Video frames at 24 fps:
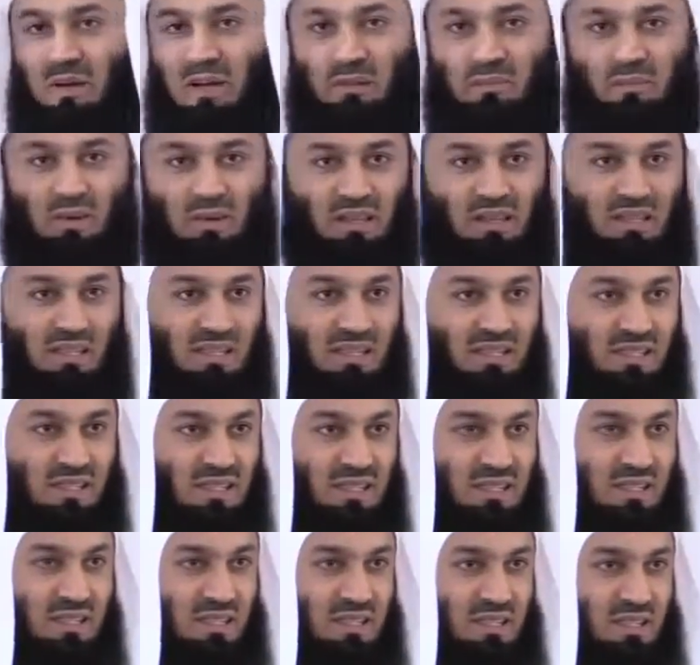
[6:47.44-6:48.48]
my brothers and
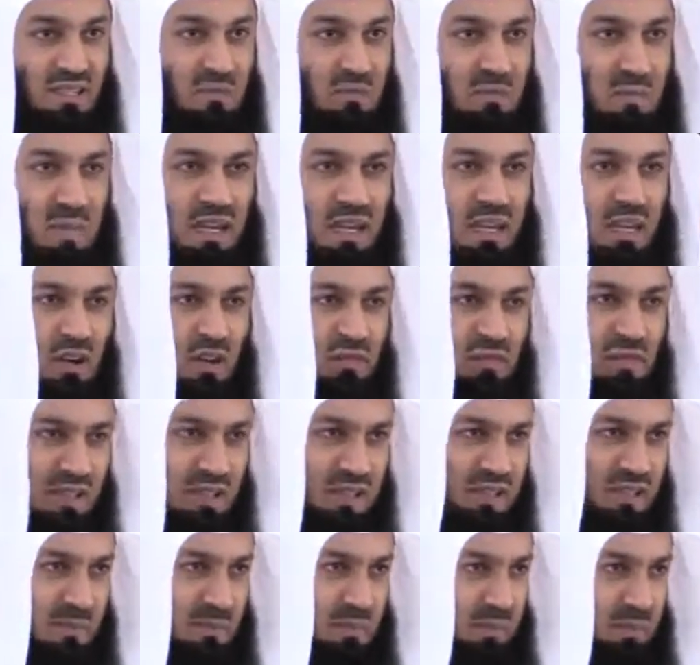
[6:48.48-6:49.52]
sisters, many of
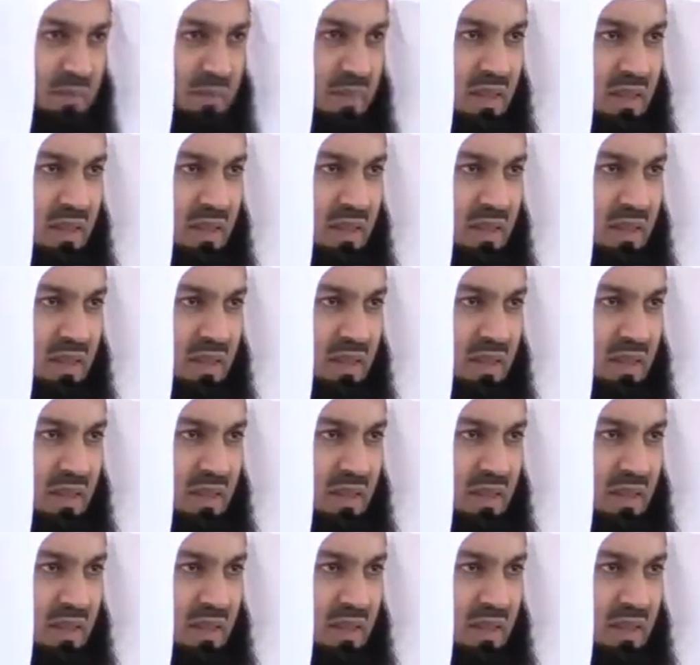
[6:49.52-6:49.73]
us,